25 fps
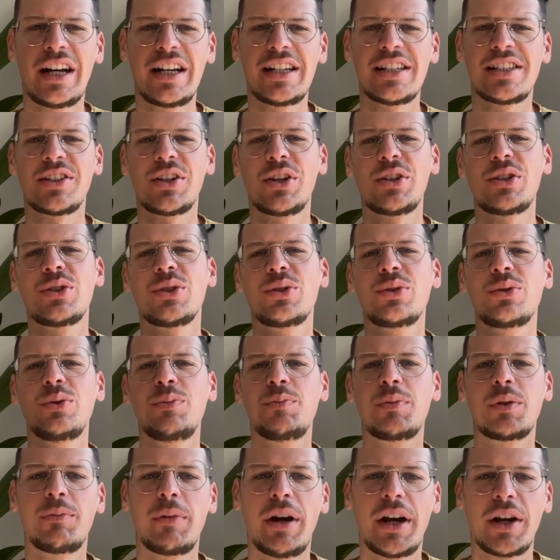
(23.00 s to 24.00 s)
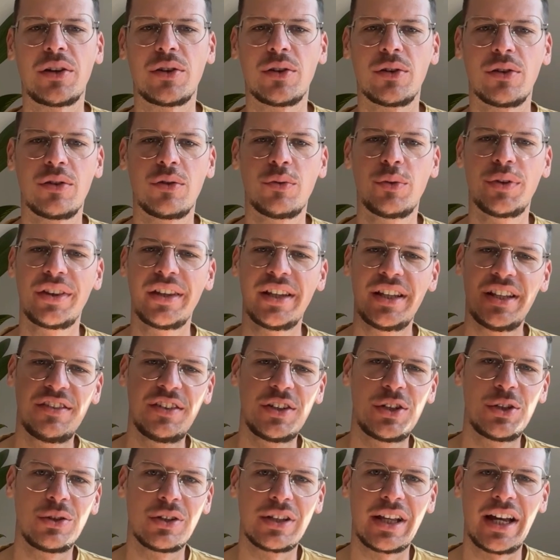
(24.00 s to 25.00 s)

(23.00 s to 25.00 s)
I start super micro with individual